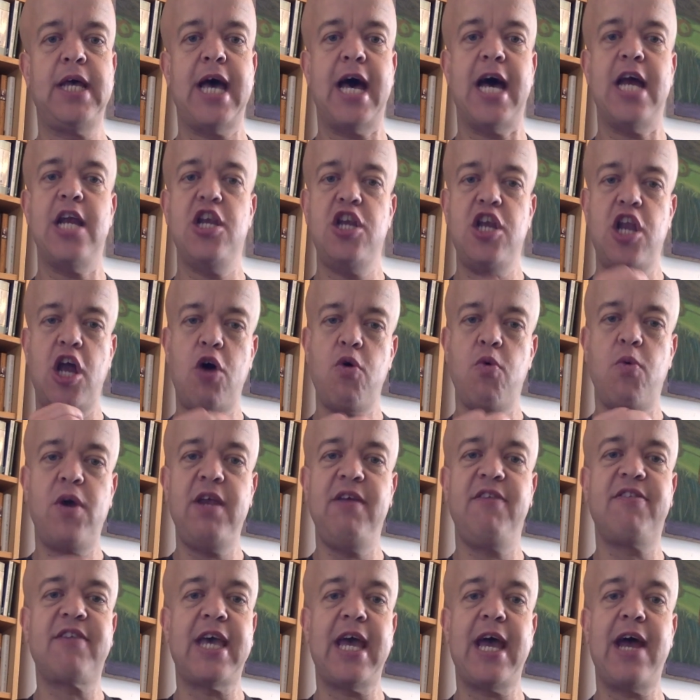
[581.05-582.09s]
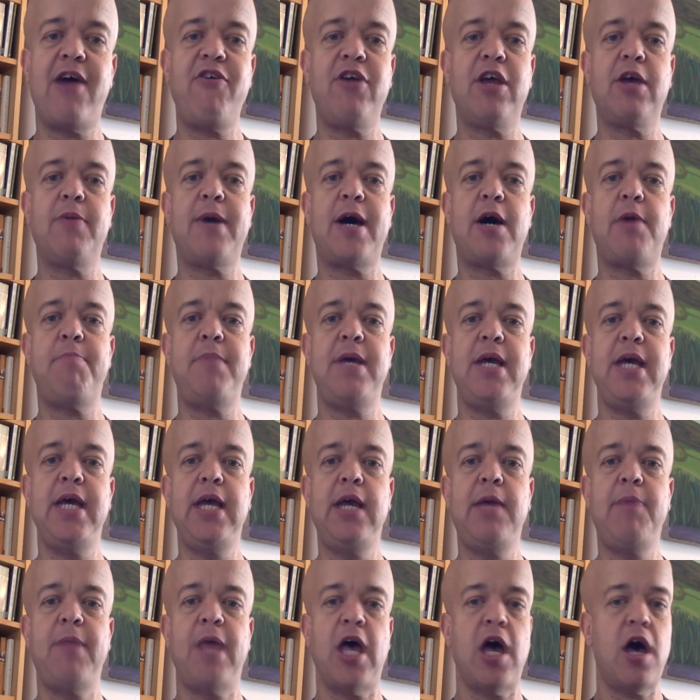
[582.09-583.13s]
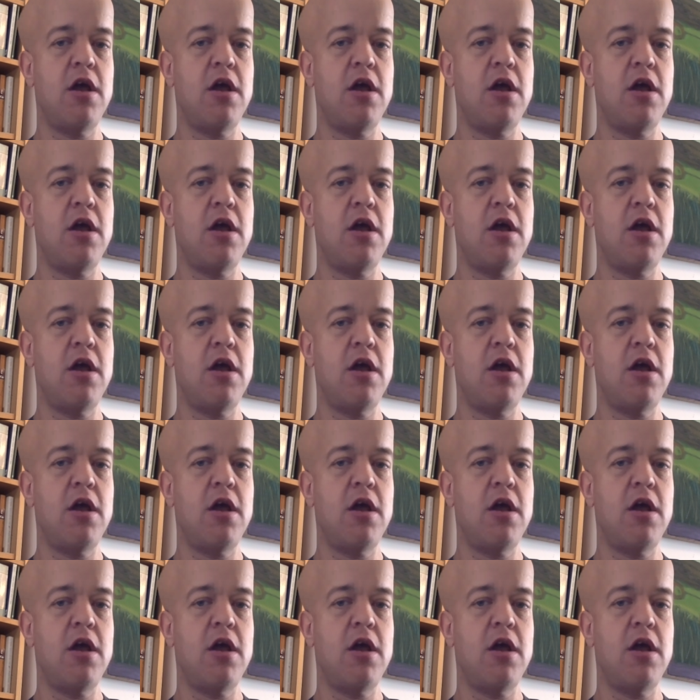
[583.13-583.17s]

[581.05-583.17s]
And no one is caring about me,